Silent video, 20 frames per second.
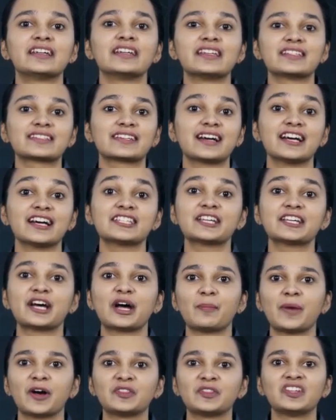discussed
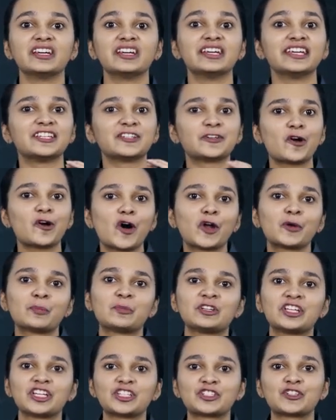about the
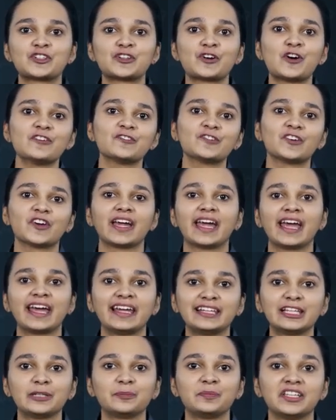incorporation of
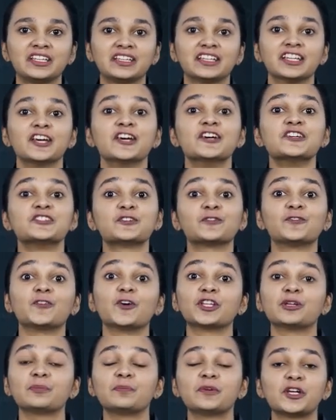LLP. So
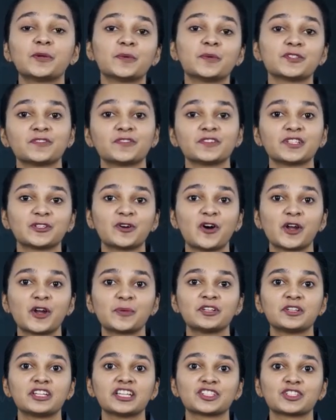for the purpose of
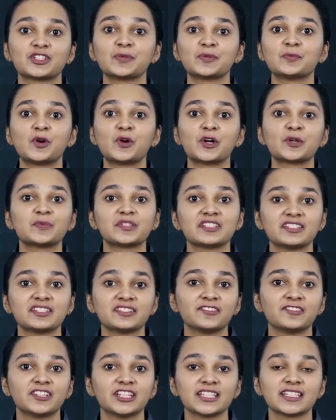incorporation, what was
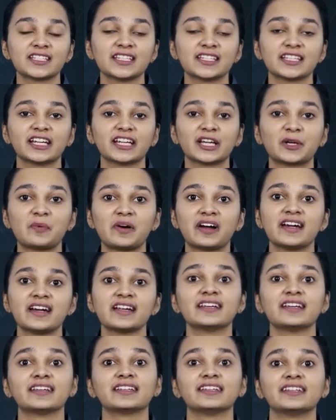the first thing
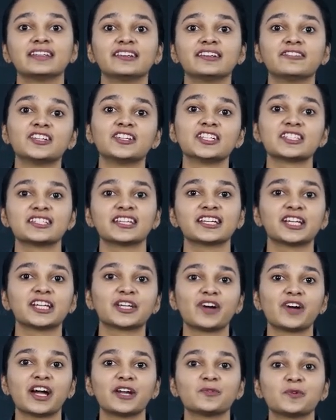required? The first thing
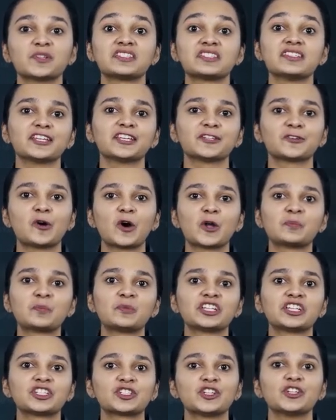required was the
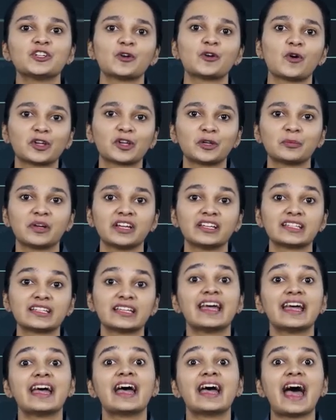incorporation document
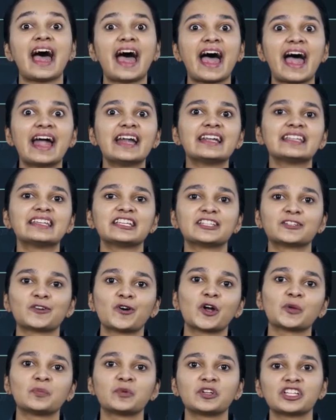and the
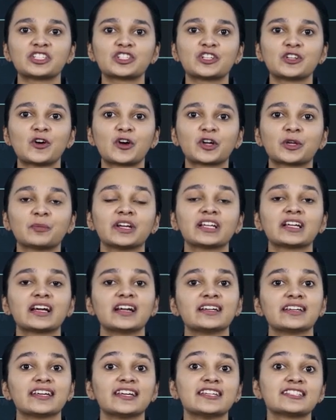incorporation document
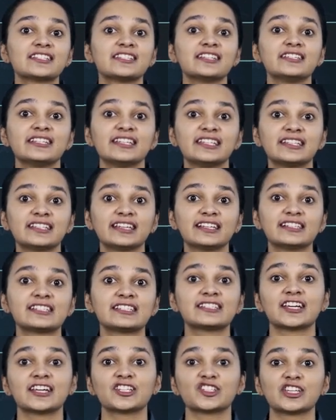contains the
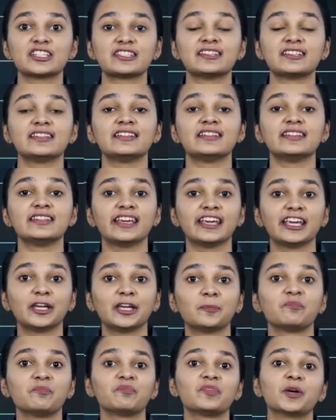details such as the
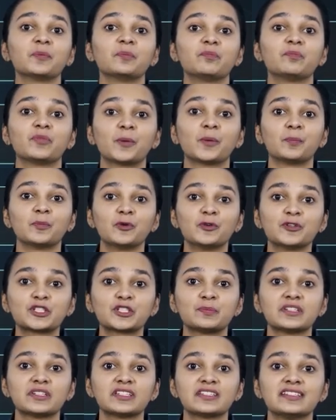name, the
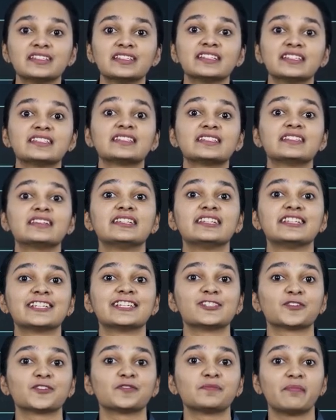proposed business, the
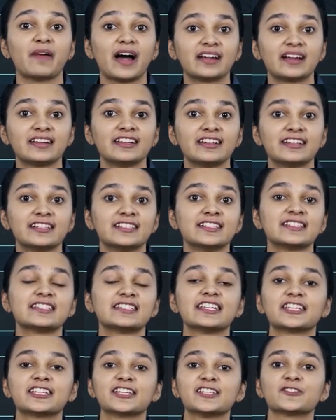details of partners,
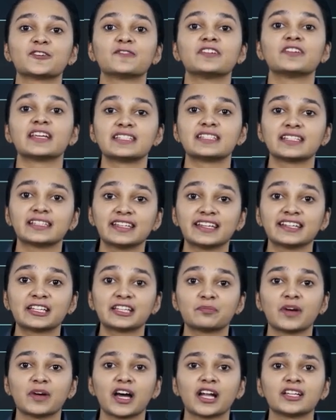details of
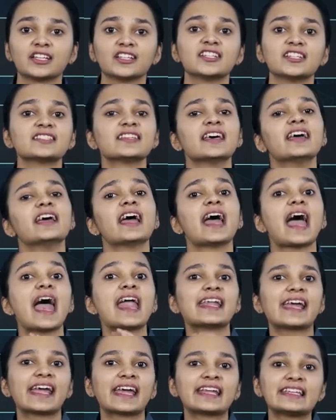designated partners
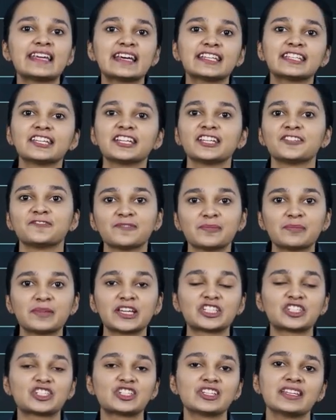and any other
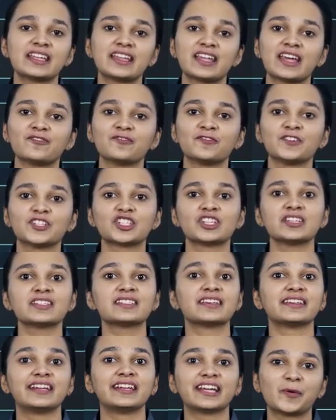information which
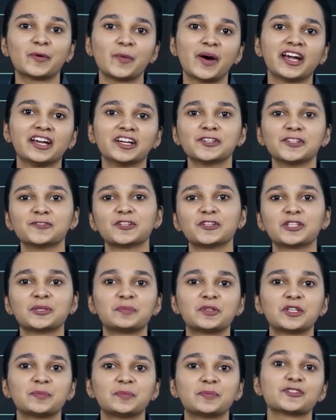is required for the
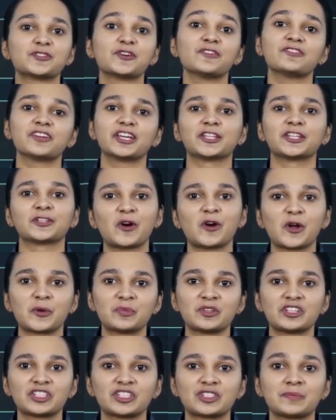purpose of
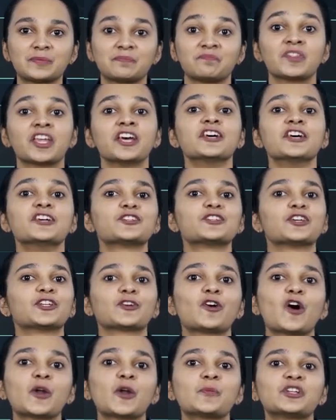incorporation. So
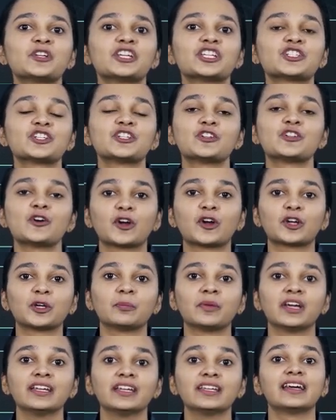incorporation
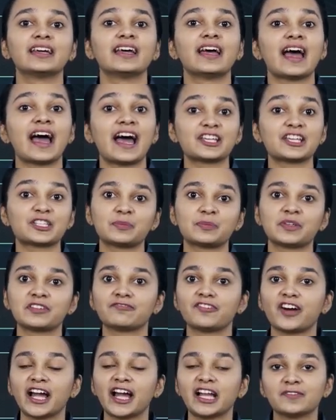document has to be
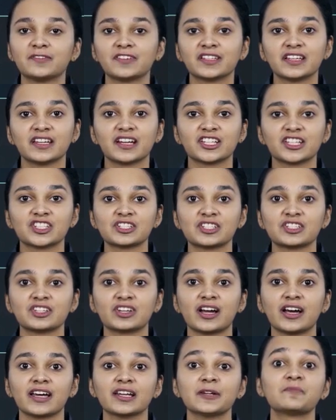filed with the
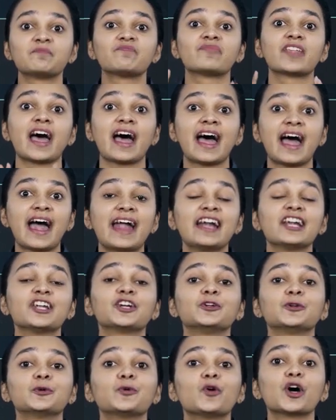registrar and
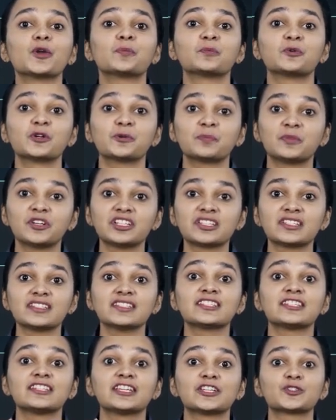two or more
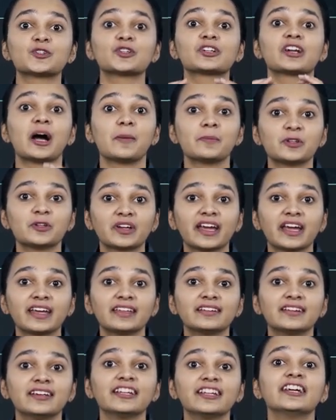persons they should come
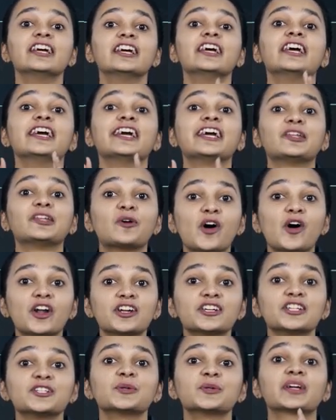together in
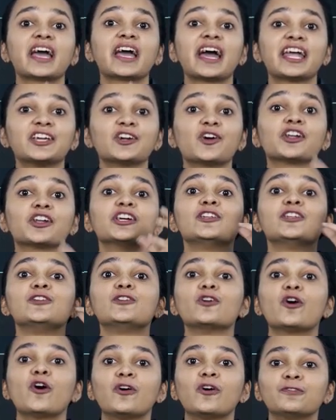order to carry on a
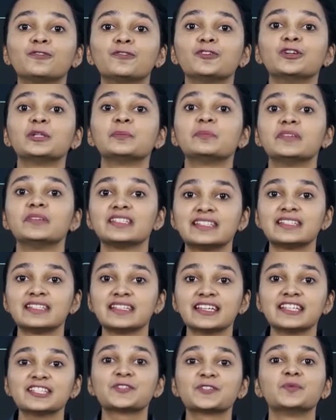lawful
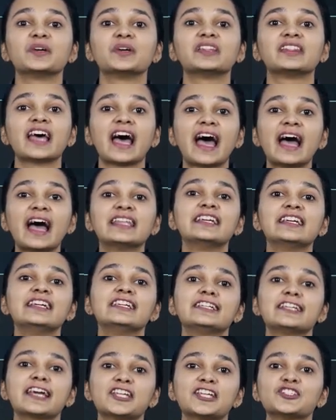business with an
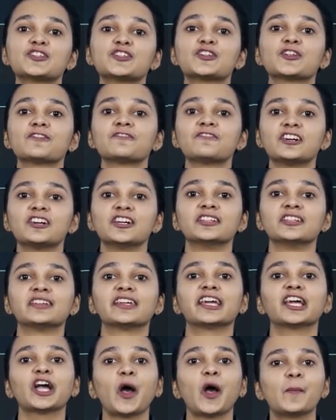intention of
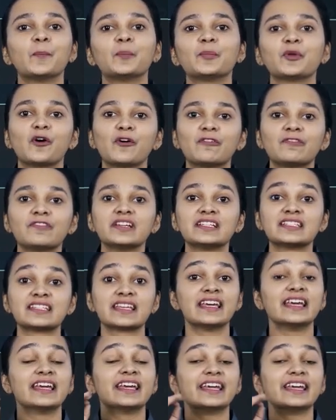earning profits.